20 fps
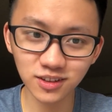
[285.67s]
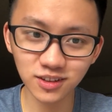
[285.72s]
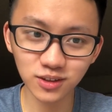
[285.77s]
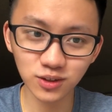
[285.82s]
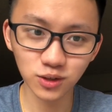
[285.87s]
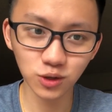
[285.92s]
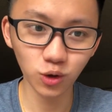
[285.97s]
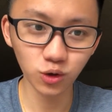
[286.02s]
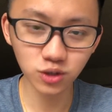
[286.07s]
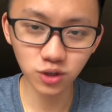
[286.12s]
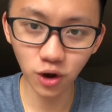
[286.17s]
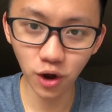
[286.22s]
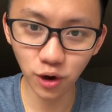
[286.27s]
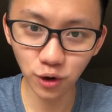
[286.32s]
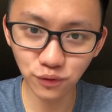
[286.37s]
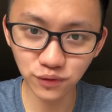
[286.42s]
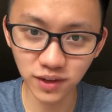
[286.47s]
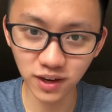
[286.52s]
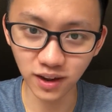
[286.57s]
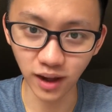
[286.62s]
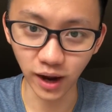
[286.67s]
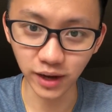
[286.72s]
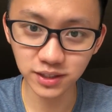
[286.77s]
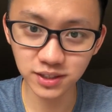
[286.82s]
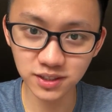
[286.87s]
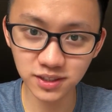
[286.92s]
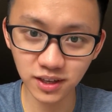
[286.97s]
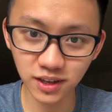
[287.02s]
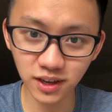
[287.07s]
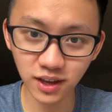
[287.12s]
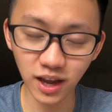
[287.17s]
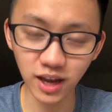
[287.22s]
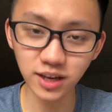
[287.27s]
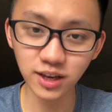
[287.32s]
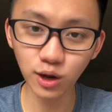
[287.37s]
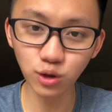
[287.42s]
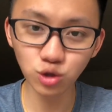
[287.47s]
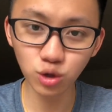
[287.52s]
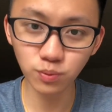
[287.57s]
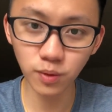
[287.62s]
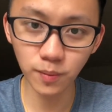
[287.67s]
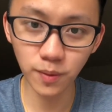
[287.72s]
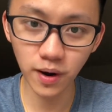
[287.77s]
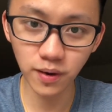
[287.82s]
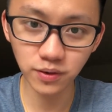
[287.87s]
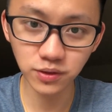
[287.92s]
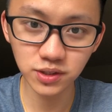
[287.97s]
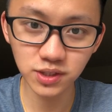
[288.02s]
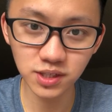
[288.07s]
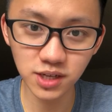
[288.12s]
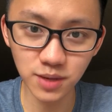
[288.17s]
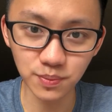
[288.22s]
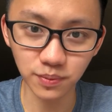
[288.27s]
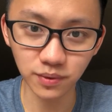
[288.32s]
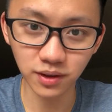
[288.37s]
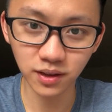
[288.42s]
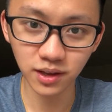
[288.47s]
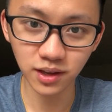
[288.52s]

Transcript: you turned off the lights and now you're preparing to sleep.